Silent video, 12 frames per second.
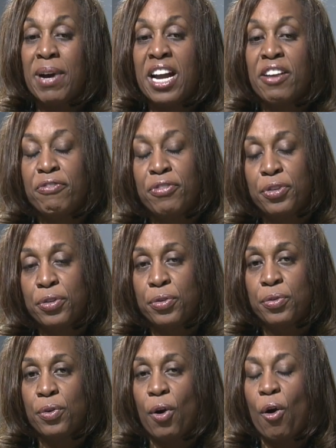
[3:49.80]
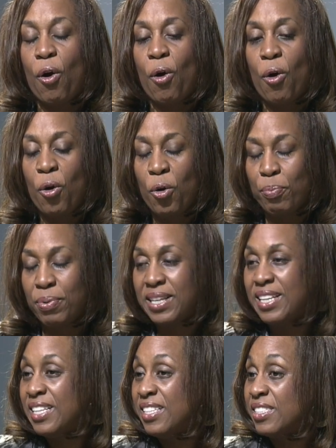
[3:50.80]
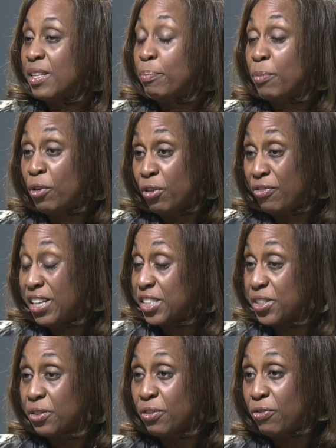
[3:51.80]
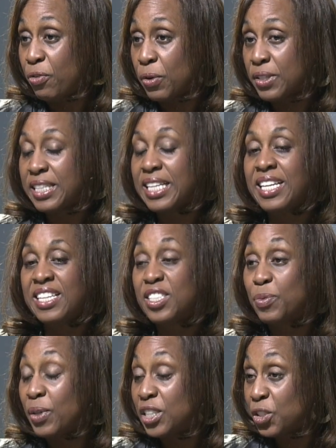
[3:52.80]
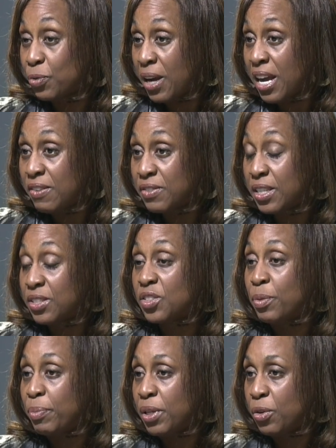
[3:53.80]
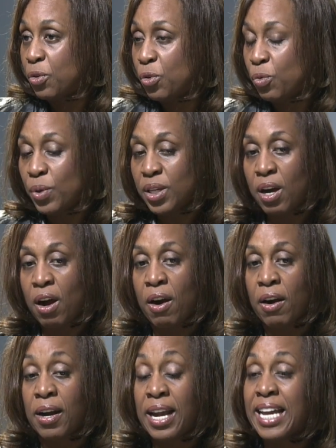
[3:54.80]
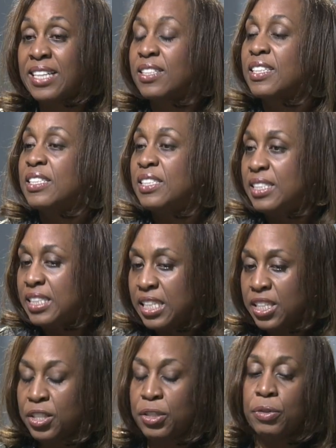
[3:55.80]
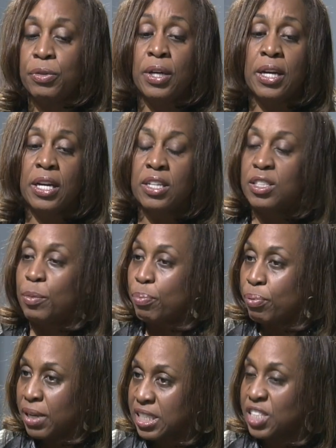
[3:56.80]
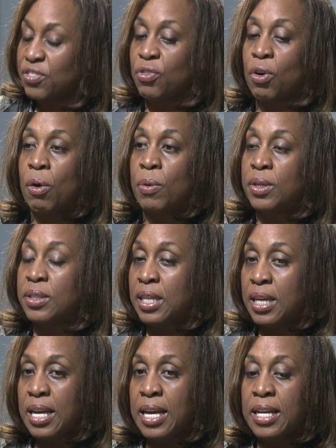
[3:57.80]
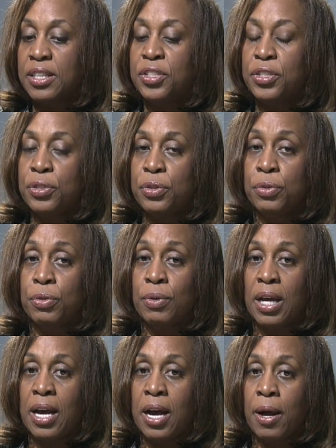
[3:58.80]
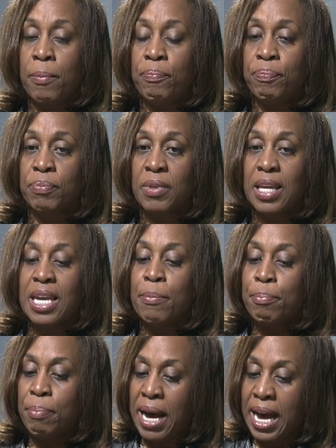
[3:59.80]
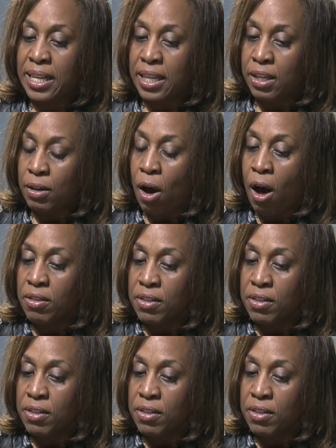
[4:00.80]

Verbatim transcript: my view, hope is a motivational force. It is what drives us to be who we are and to continue to press forward to um, embody all